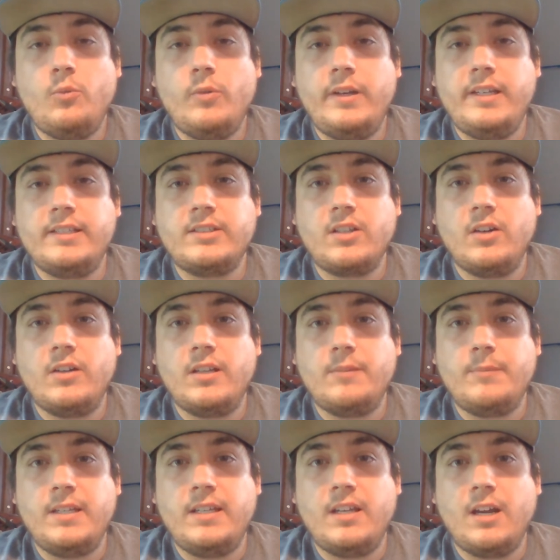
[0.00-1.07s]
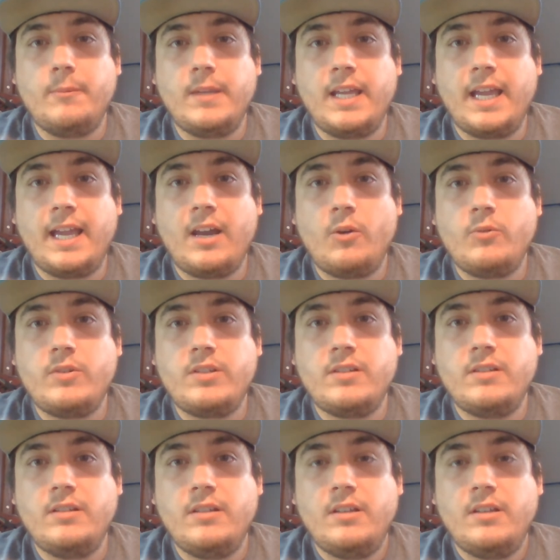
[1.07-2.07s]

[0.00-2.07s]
when it's gonna be coming out,